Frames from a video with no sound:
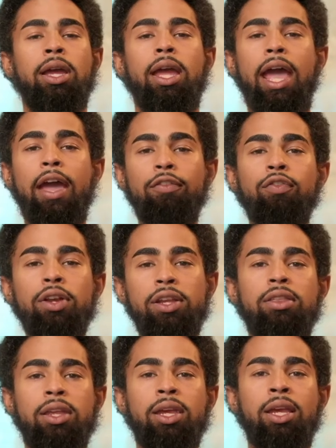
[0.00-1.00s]

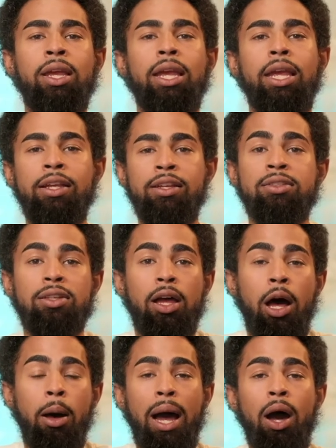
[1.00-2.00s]
Everything is
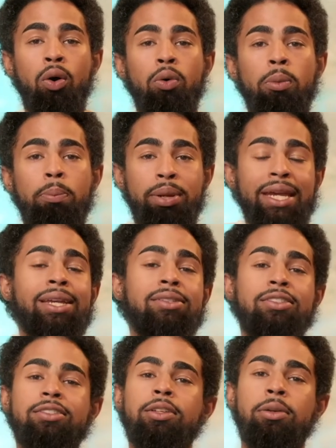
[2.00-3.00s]
about
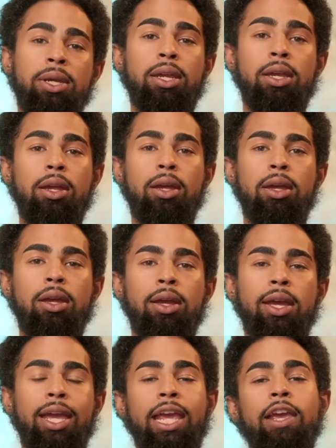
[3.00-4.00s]
peace to me.
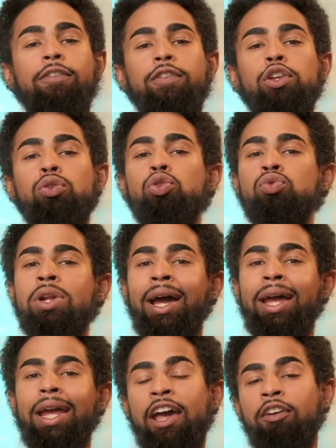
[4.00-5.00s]
If you do not
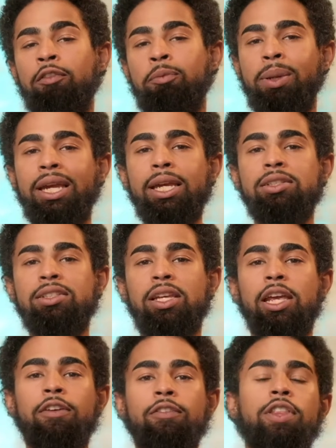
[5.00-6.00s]
have peace,
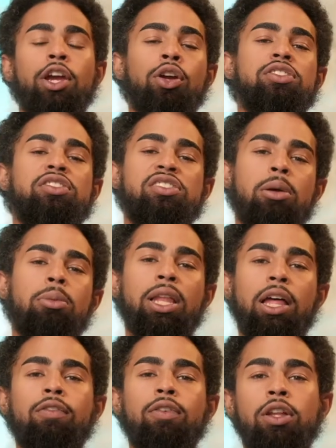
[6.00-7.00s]
if there is some
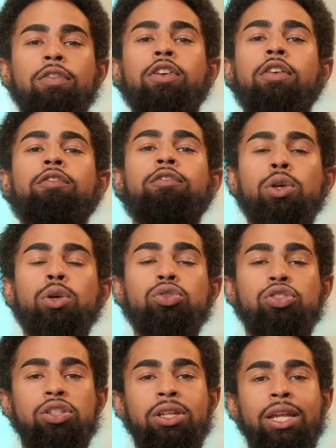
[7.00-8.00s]
level of
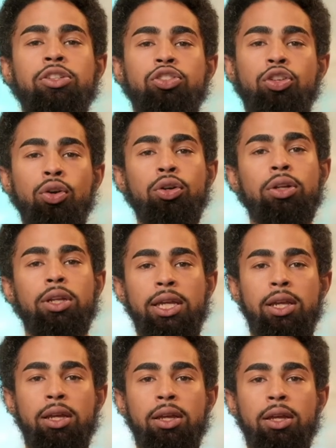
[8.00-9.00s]
confusion internally,
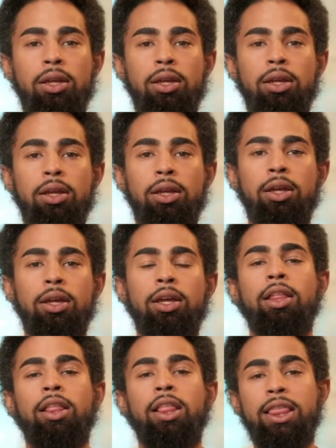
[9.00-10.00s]

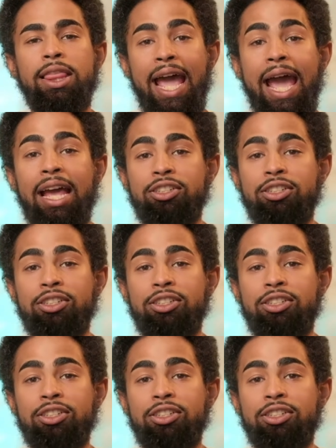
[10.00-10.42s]
that